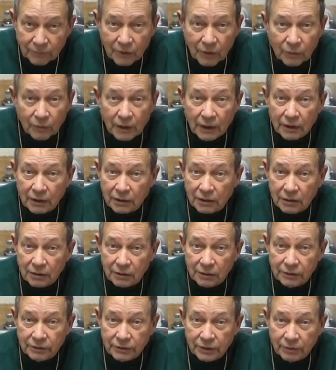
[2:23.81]
where it
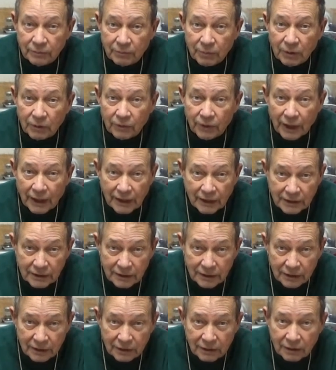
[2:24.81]
occurs in both
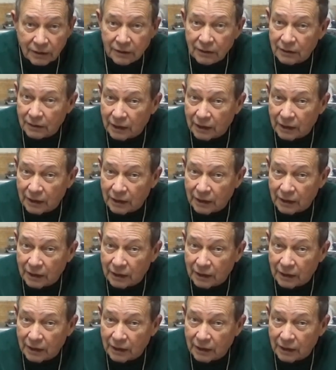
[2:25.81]
Haiti